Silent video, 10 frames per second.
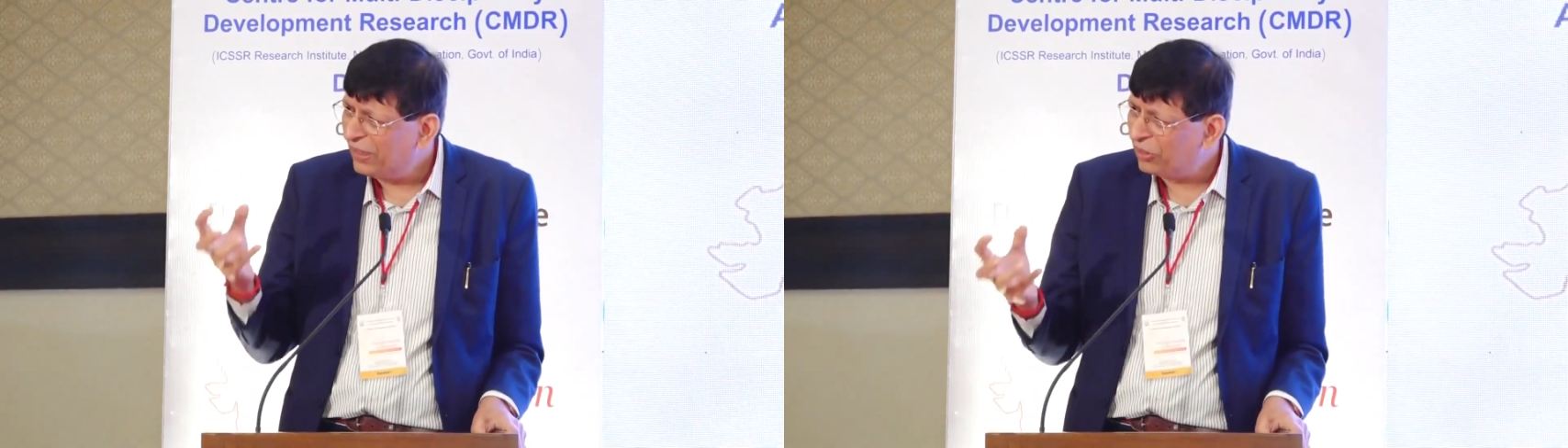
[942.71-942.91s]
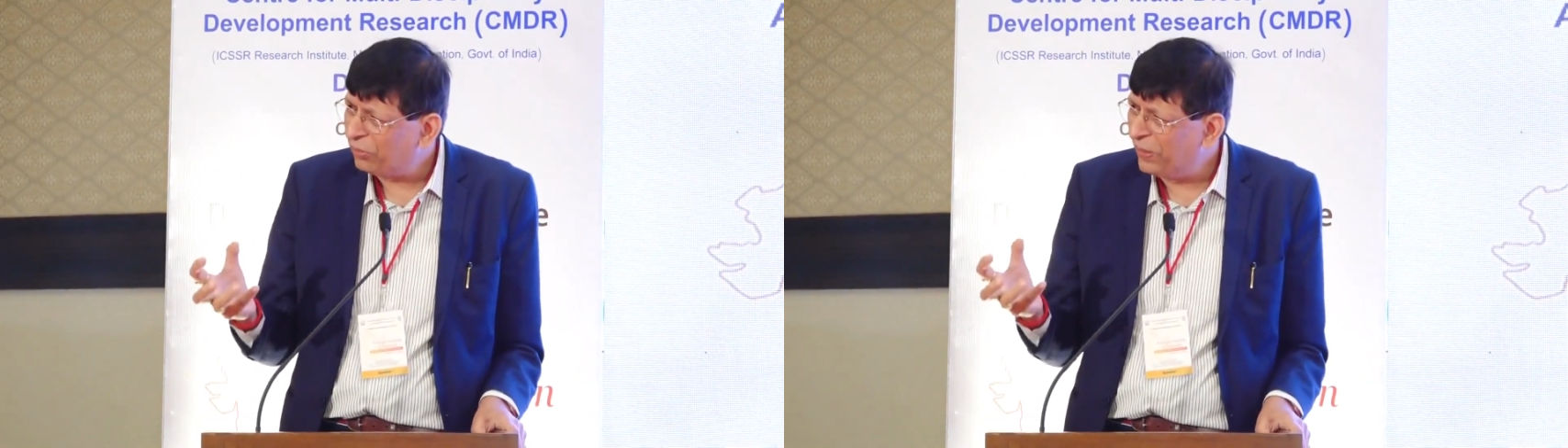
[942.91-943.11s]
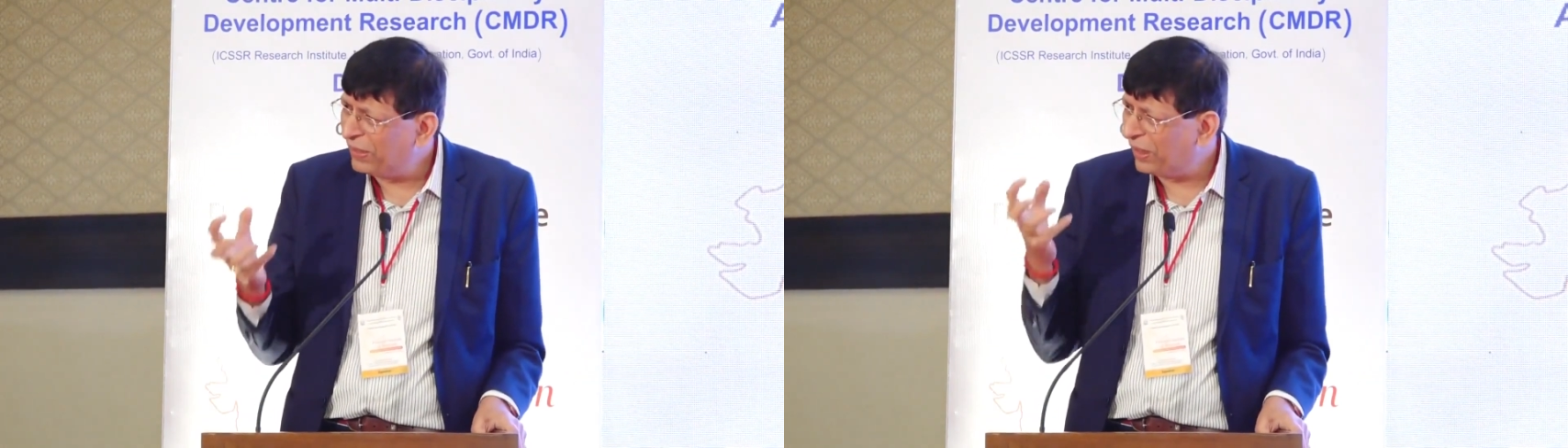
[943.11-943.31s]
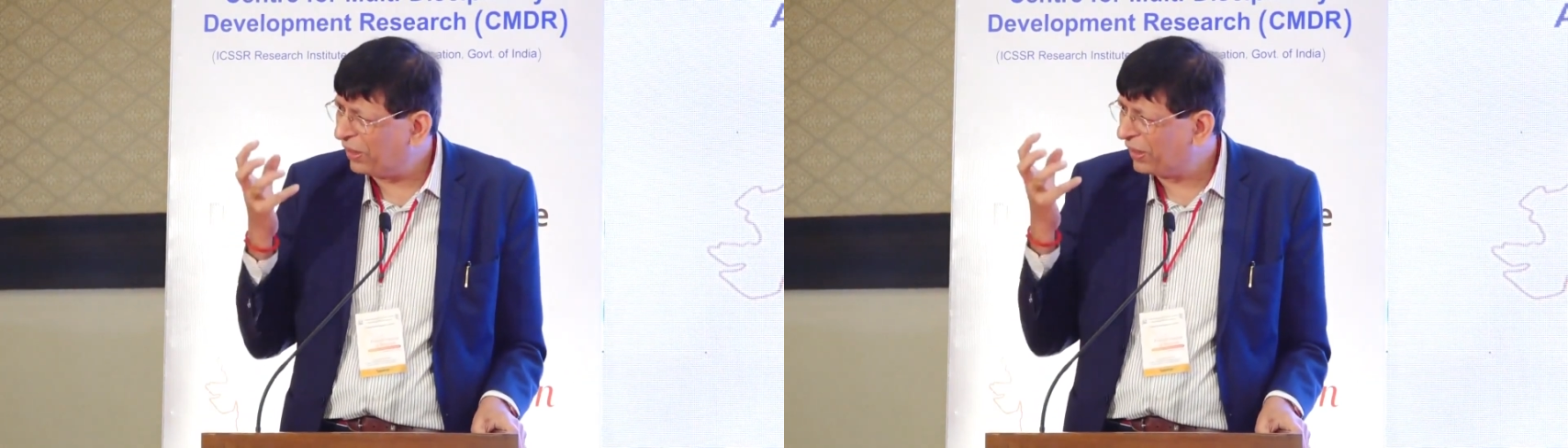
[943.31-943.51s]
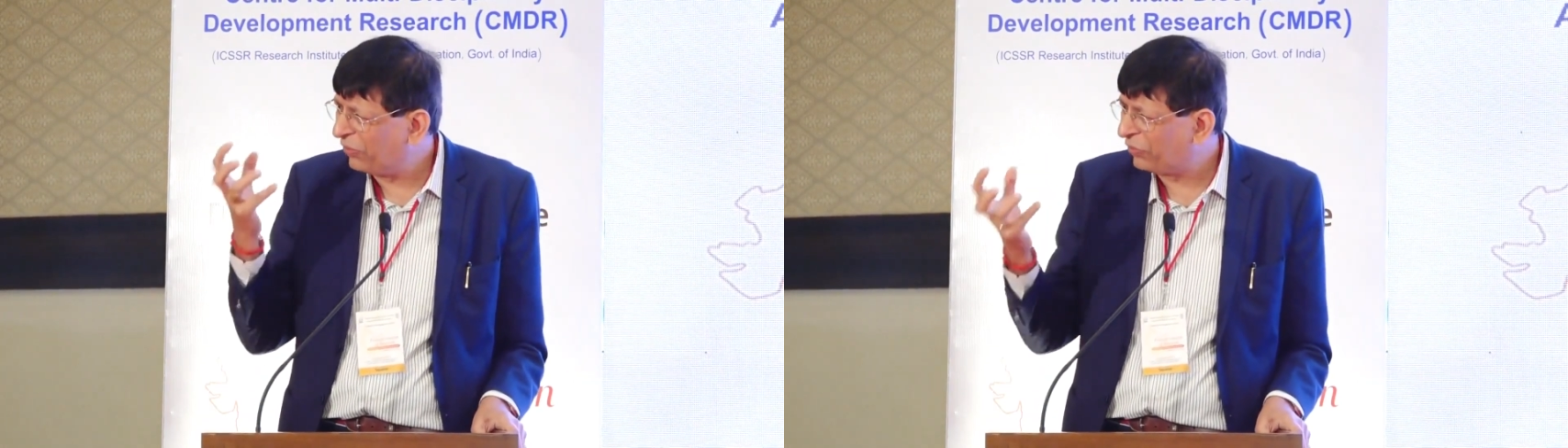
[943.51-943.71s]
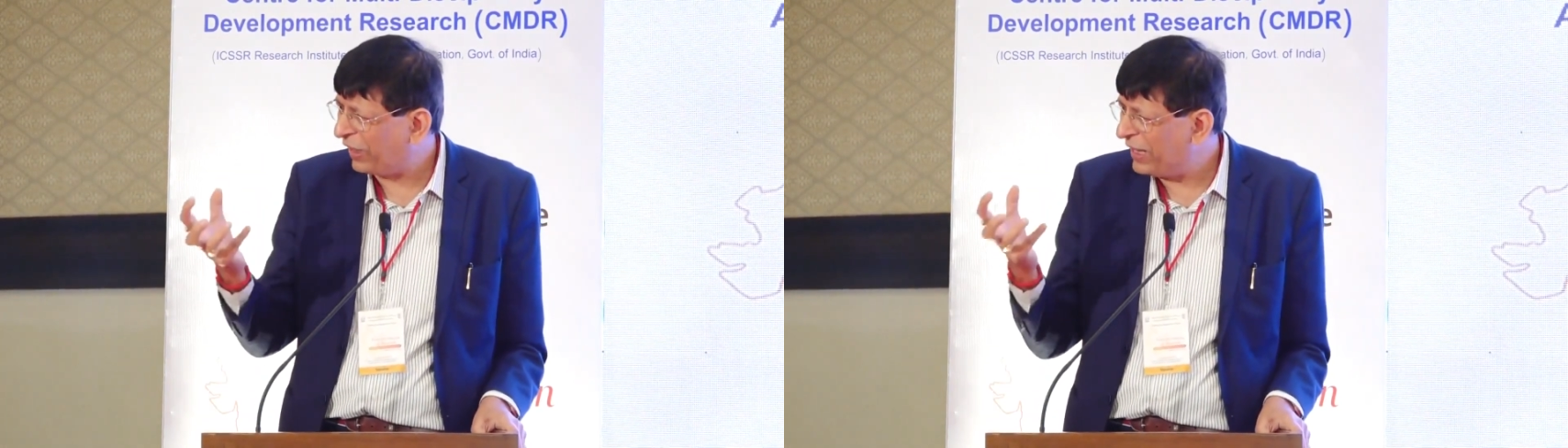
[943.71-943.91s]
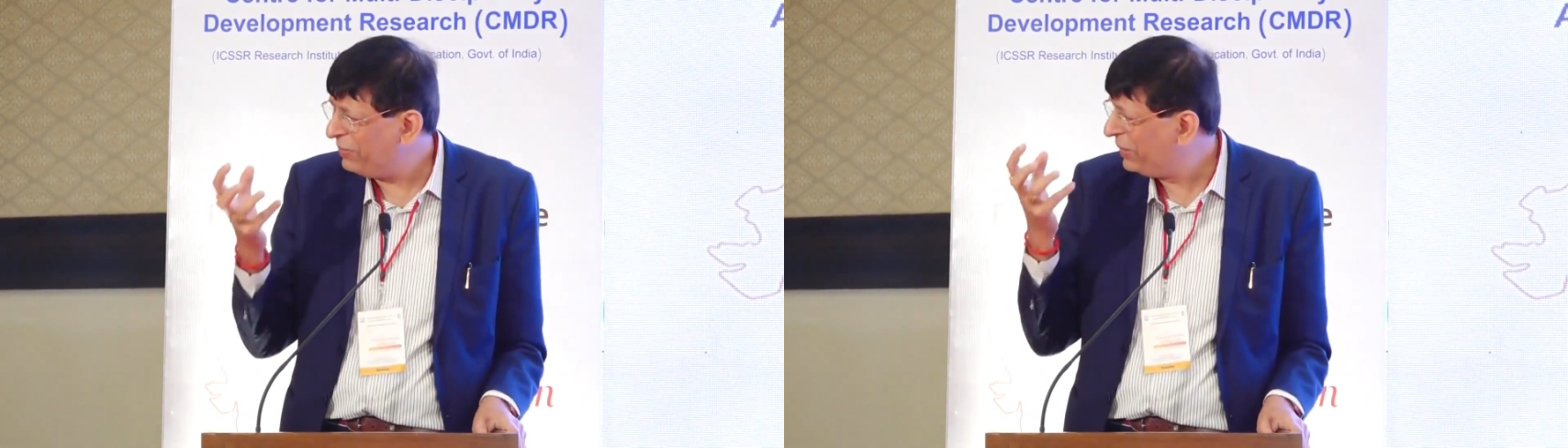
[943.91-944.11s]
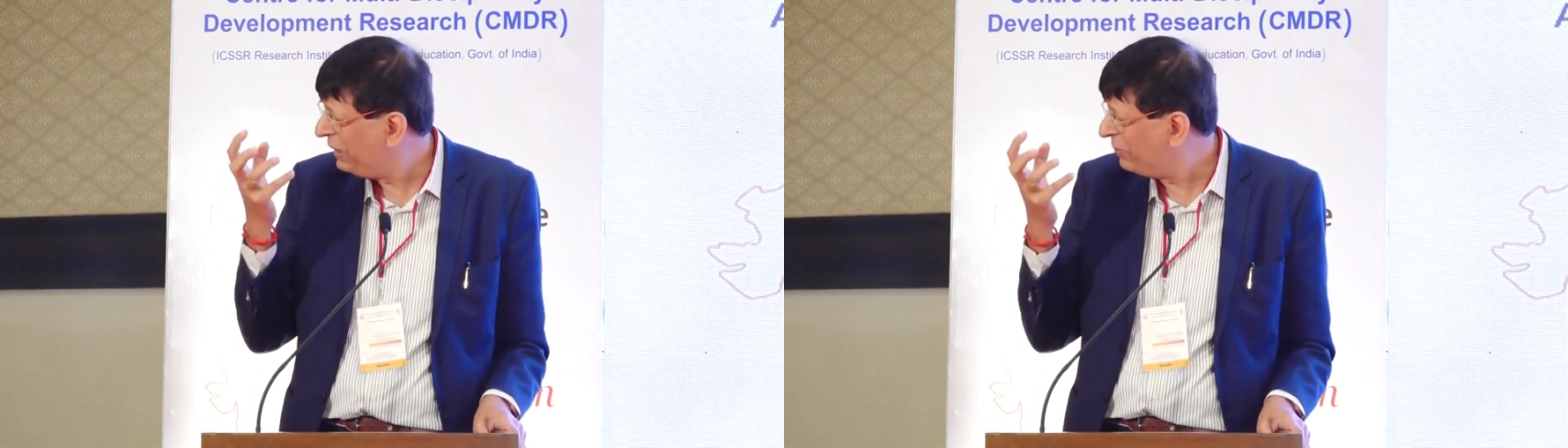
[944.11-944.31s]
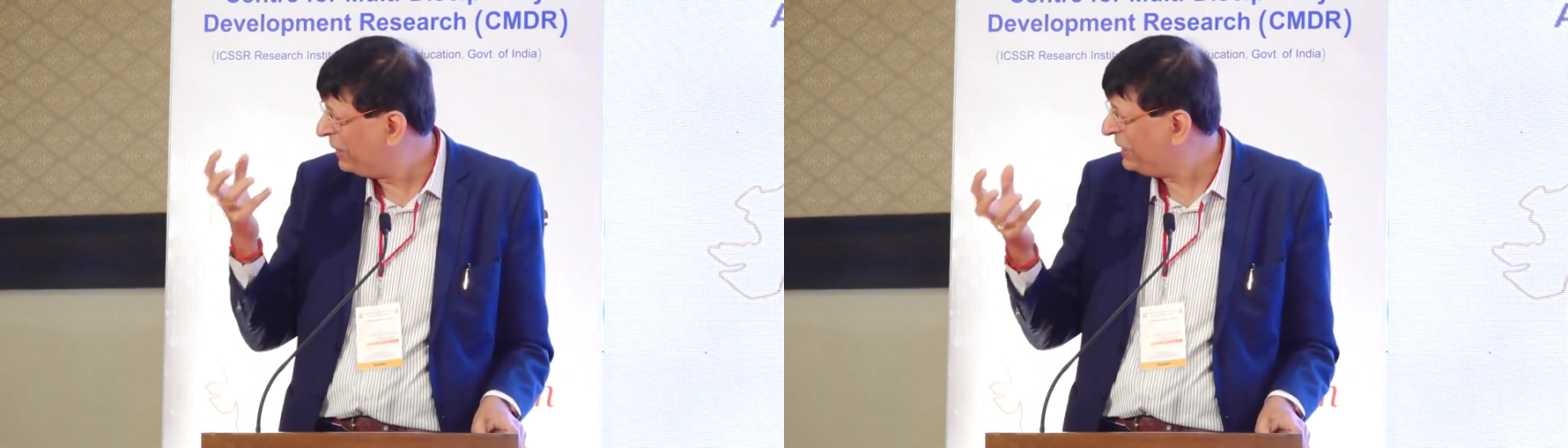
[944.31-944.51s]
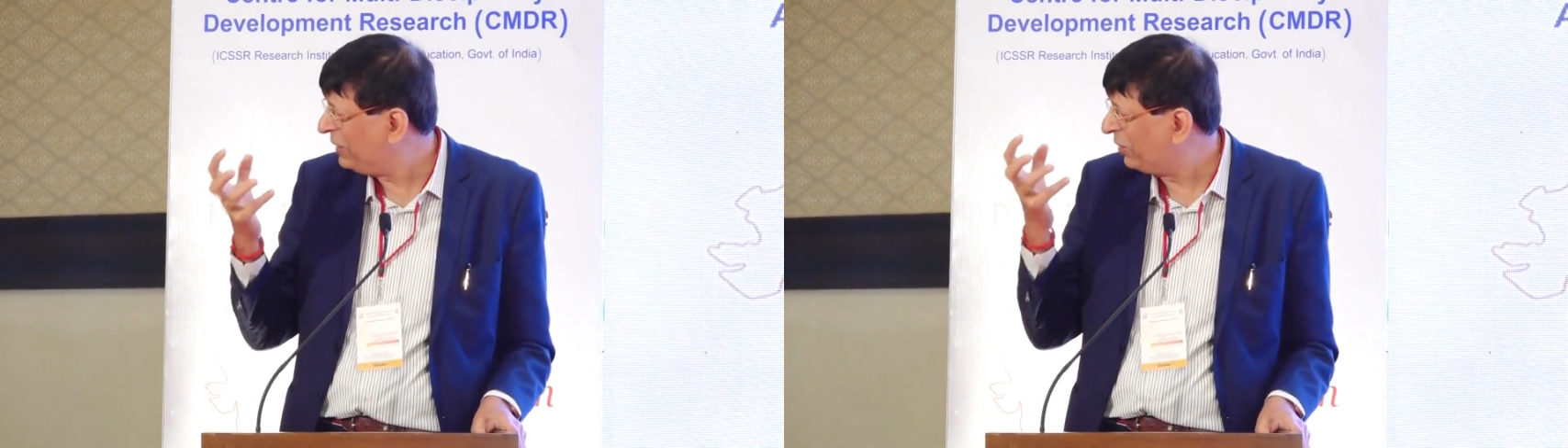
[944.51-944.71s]
spend a lot of time and
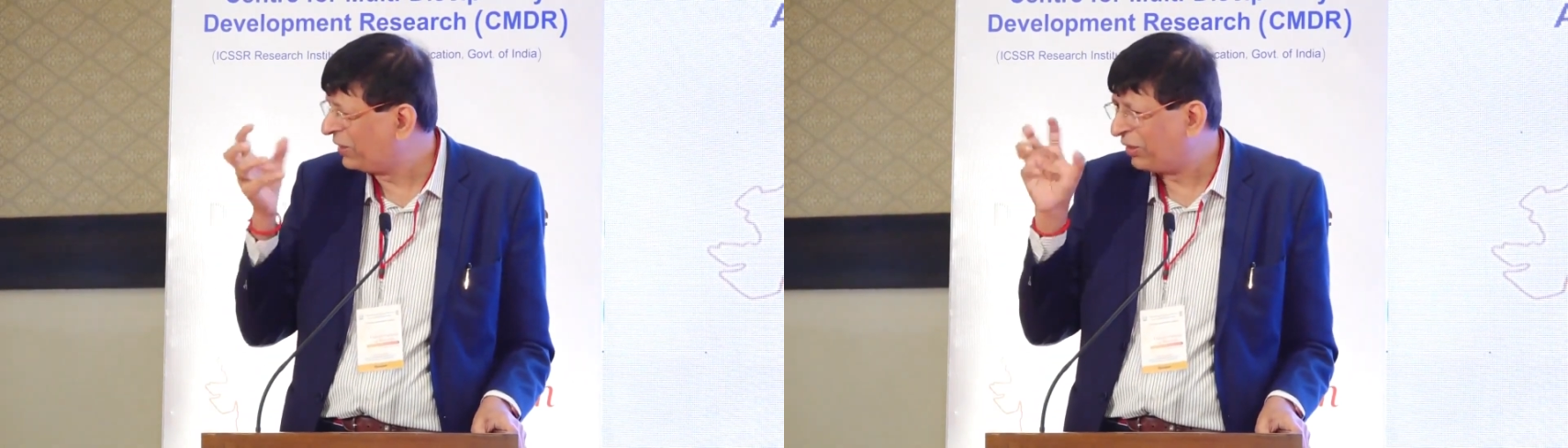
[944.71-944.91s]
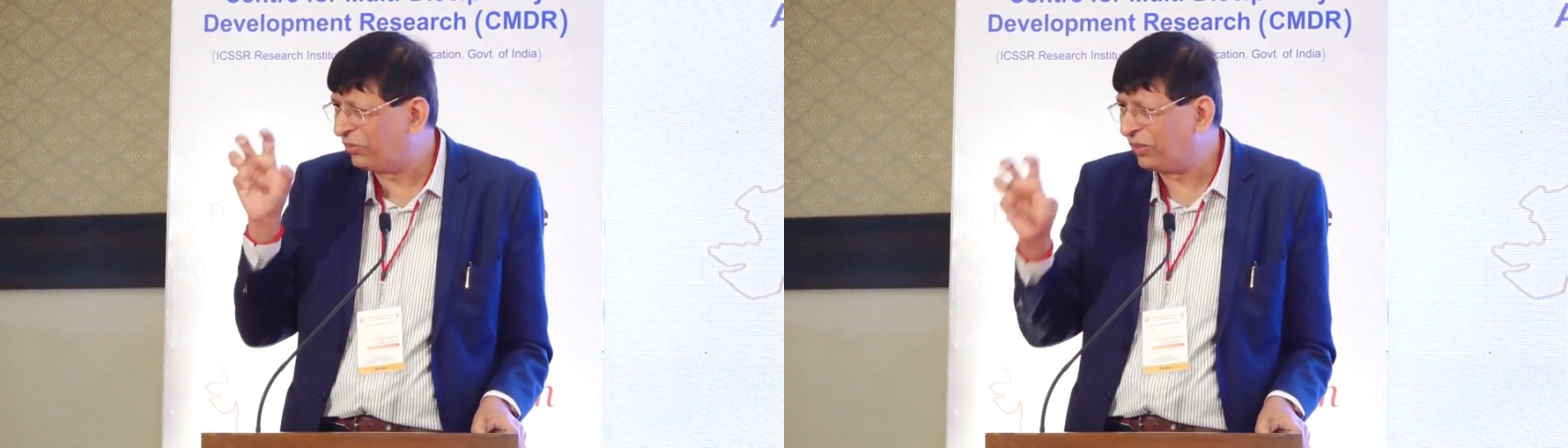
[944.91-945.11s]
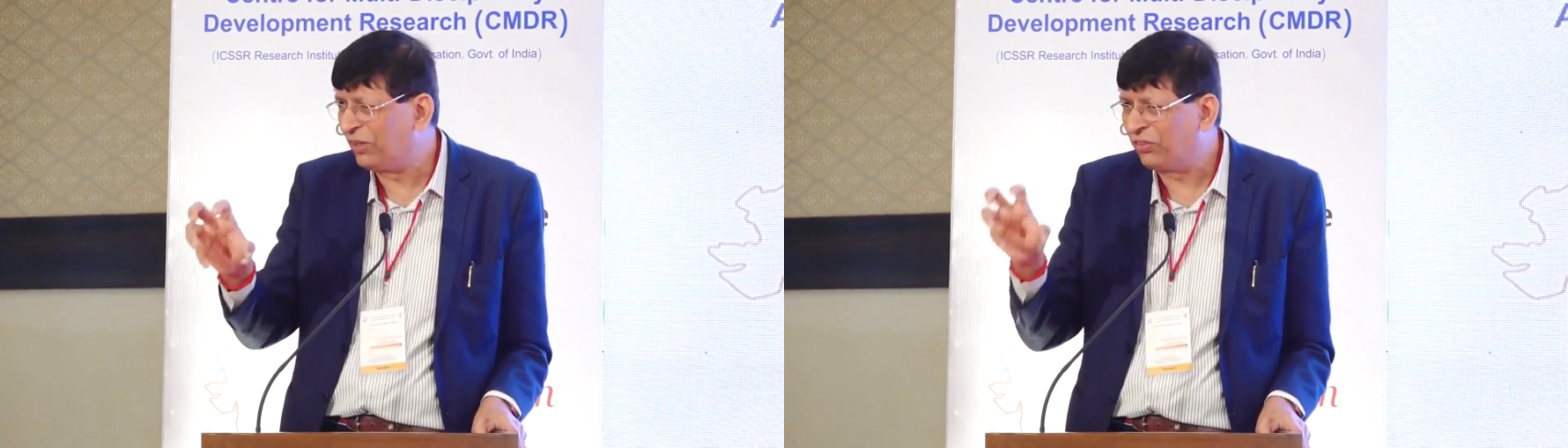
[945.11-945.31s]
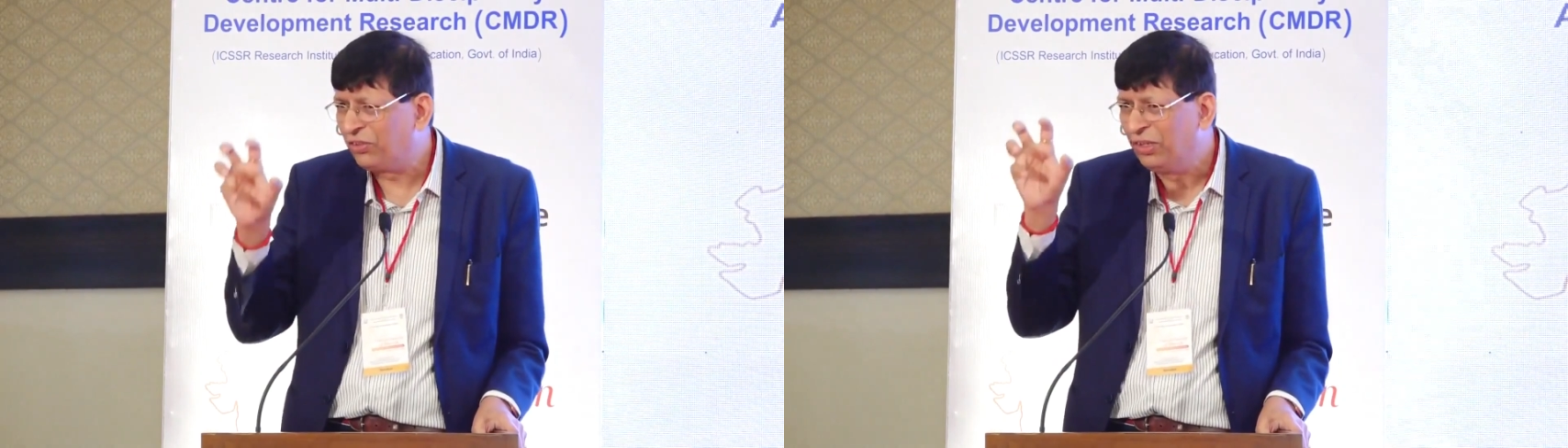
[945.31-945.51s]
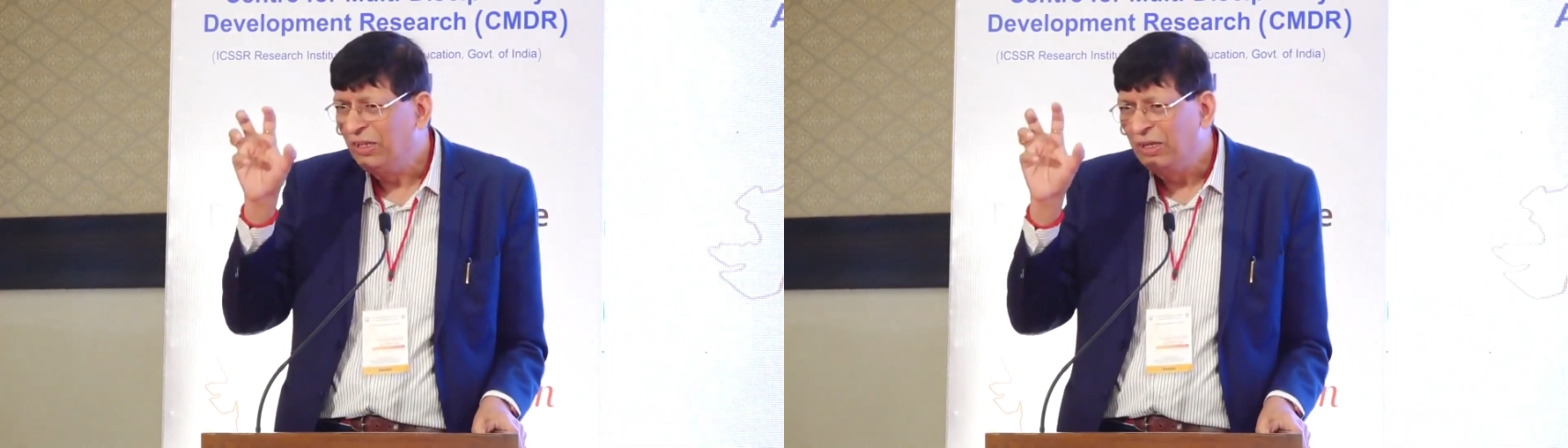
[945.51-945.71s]
money on research,